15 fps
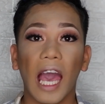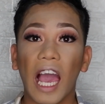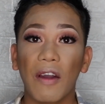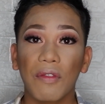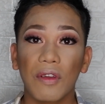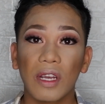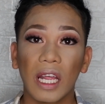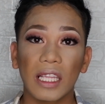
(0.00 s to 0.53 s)

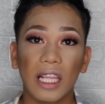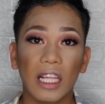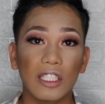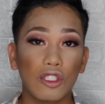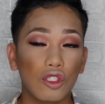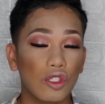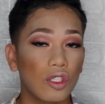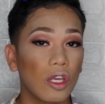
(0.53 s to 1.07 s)
After that,
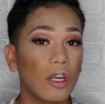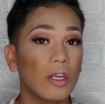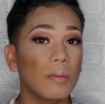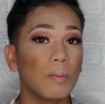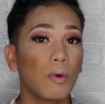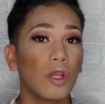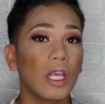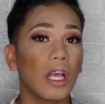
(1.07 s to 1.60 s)
I'll start
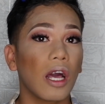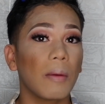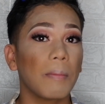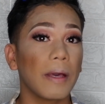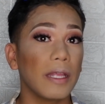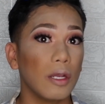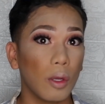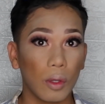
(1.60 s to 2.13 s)
putting on
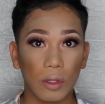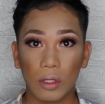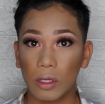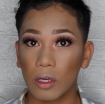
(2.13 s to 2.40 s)
my nose